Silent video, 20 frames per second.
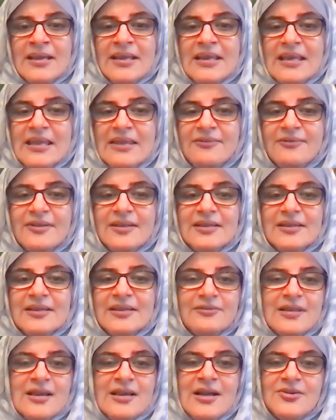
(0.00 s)
even if
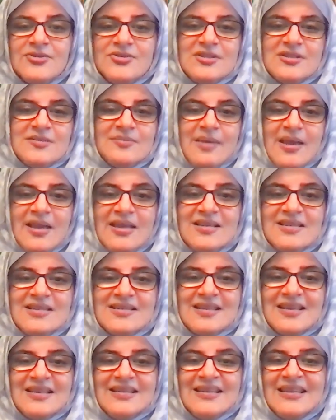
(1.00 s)
the house is a
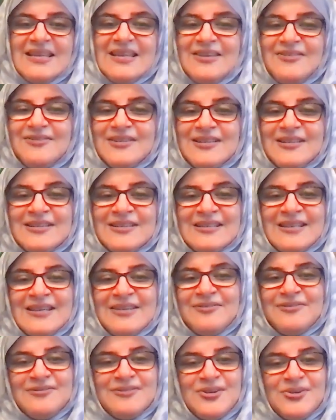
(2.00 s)
mess, and even
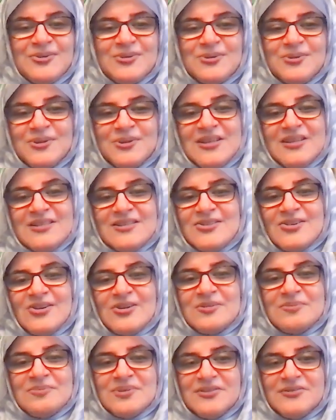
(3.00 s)
if your cooking is
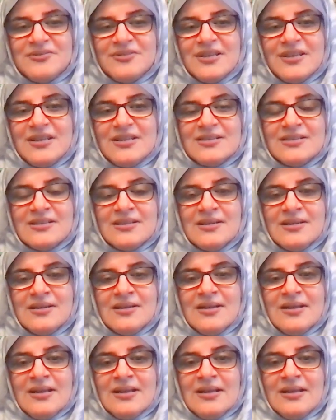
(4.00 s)
not perfect.
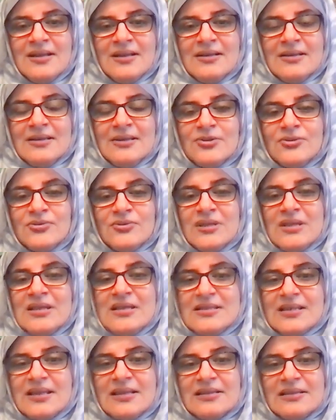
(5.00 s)
You know,
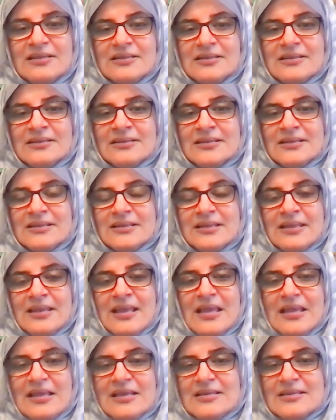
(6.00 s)
these are the
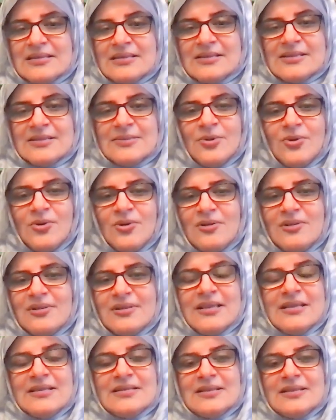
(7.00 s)
things, the small
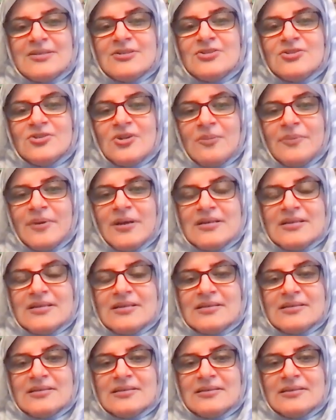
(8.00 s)
things that stop
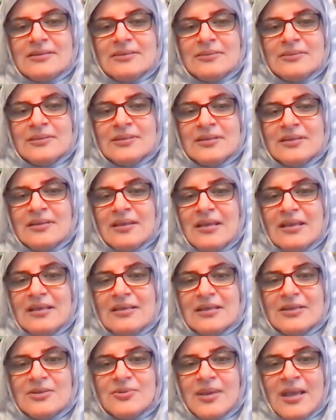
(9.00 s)
us, the thing
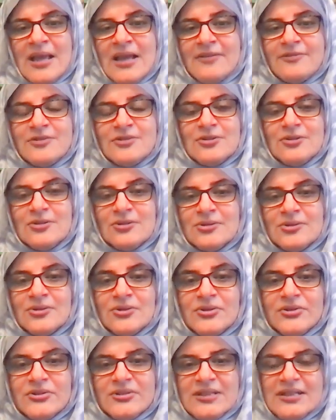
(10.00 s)
that we have to look
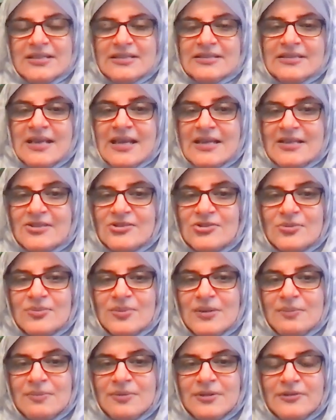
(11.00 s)
good, that it has to
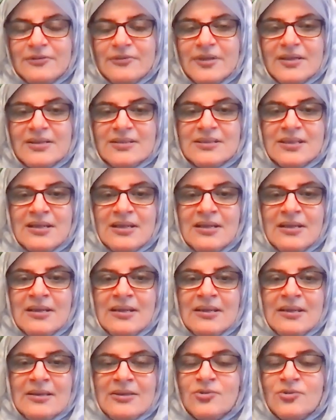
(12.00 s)
be perfect.
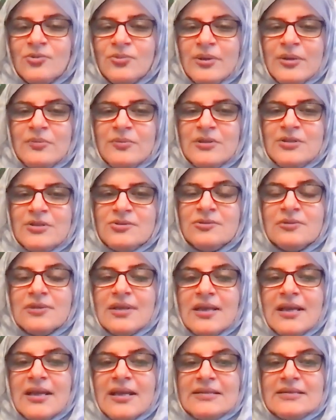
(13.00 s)
You know, when we do
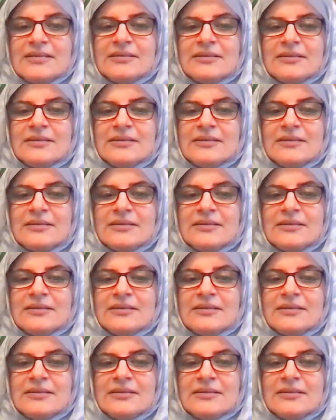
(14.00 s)
that,